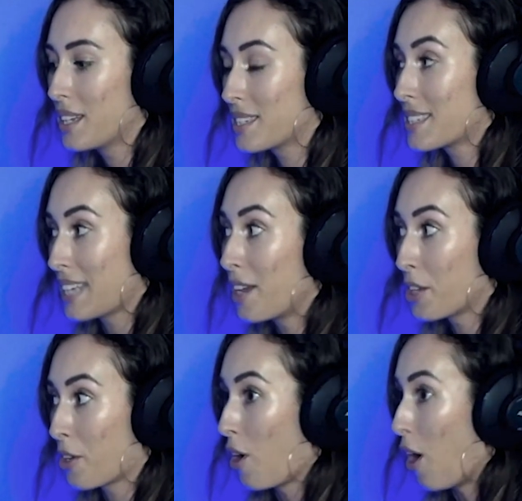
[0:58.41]
sell
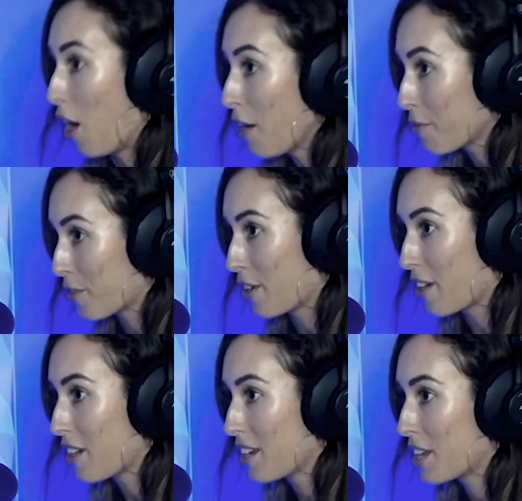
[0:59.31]
your offer